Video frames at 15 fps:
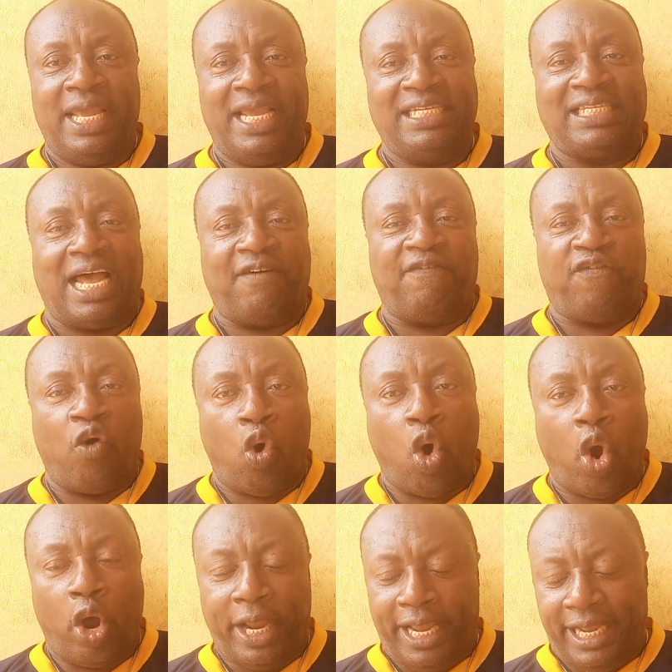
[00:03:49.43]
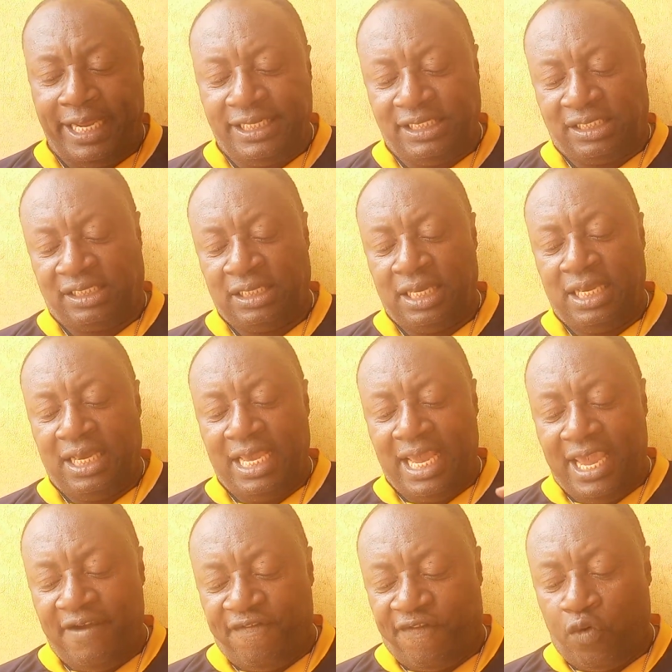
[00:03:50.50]
It avoids
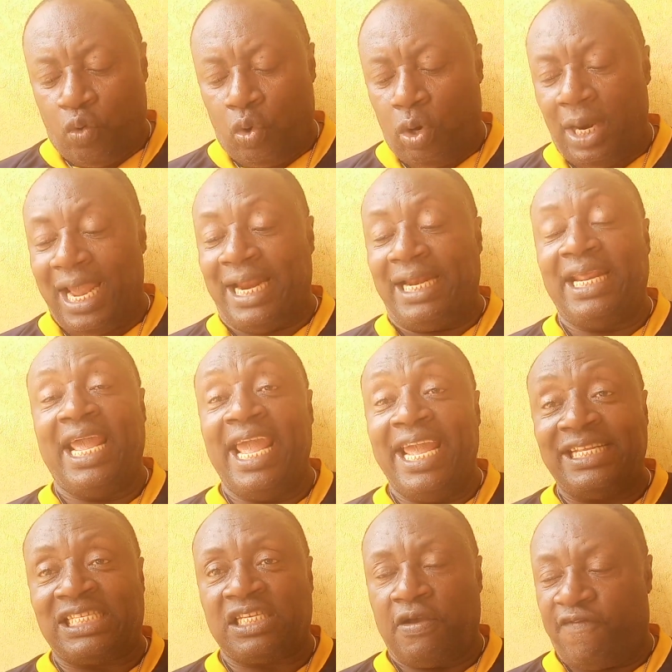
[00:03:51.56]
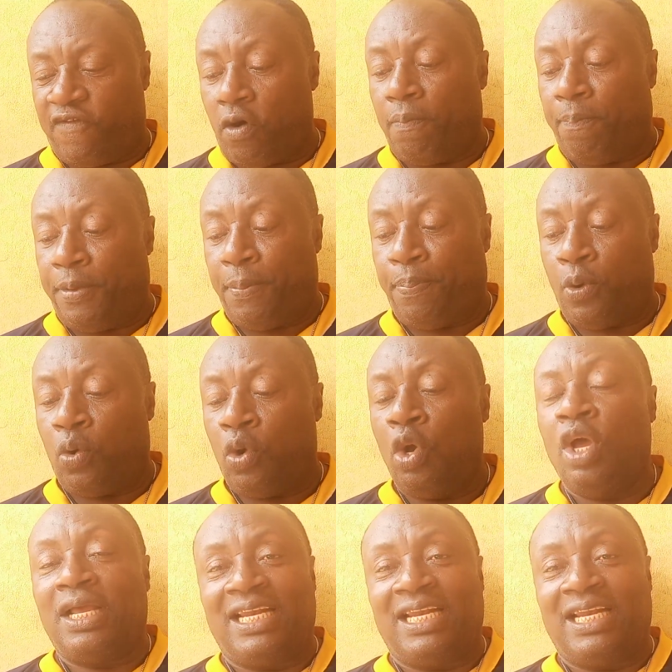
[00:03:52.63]
evil and hate from people.